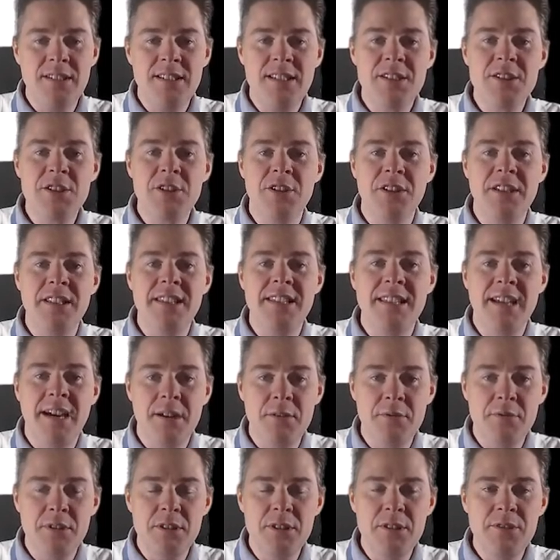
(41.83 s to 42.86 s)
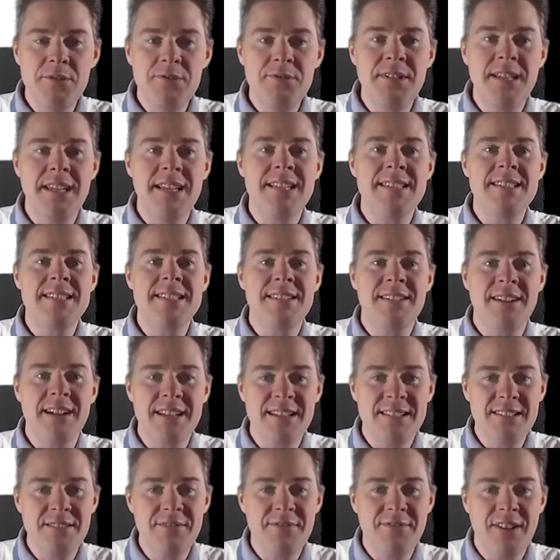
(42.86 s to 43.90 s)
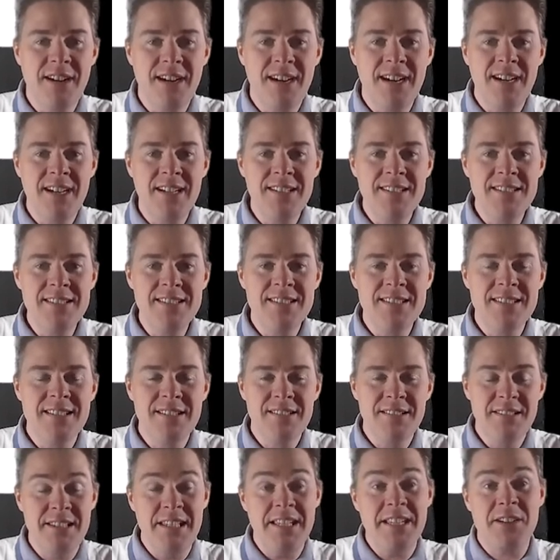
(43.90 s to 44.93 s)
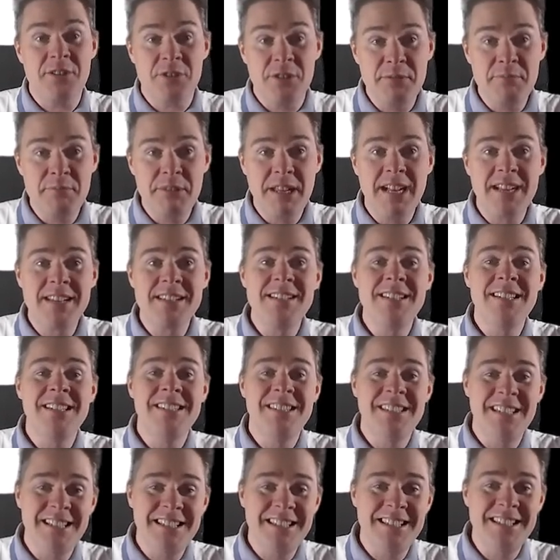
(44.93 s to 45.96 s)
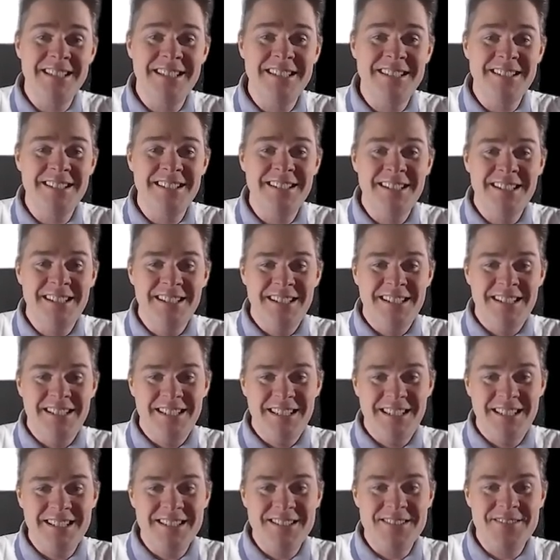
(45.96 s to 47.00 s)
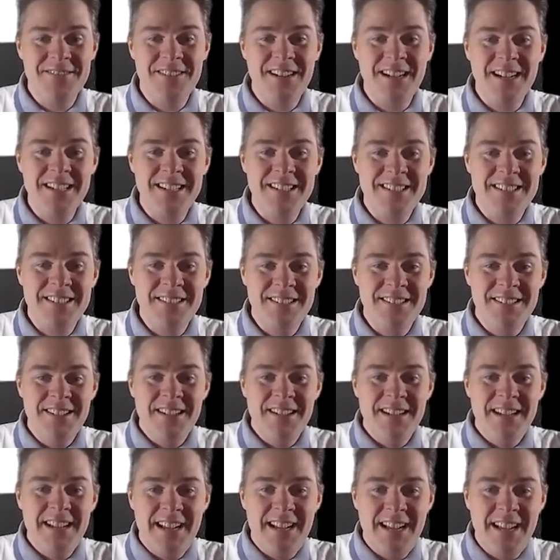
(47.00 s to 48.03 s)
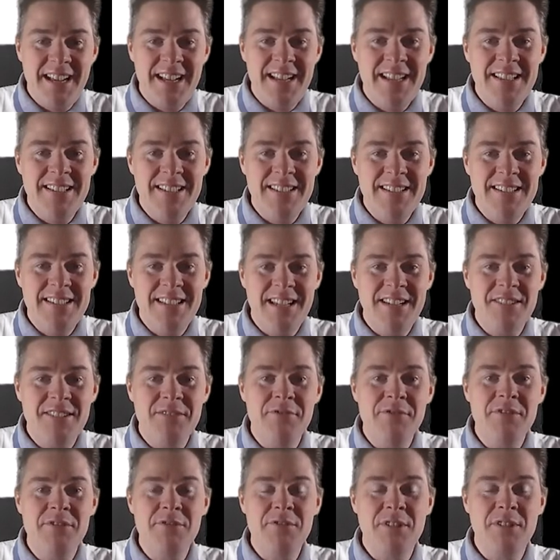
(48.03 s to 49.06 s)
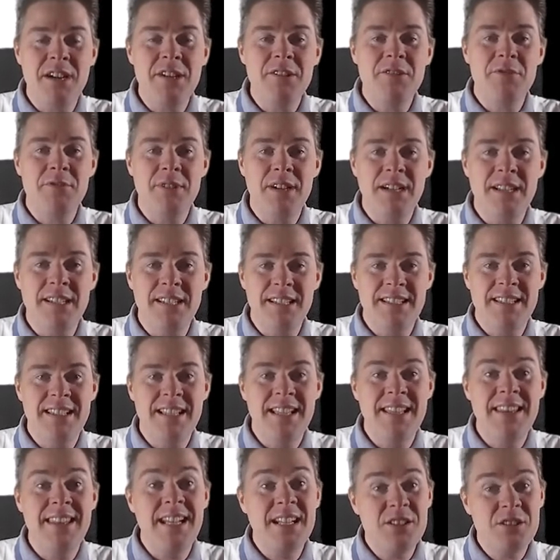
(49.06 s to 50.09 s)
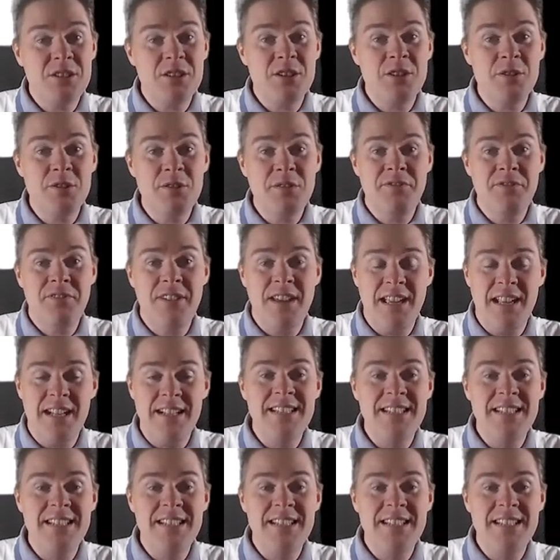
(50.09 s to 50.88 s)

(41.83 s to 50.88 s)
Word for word: It's going to download, extract the files, decrypt actually, and then extract, and then try to run it. And that should fail.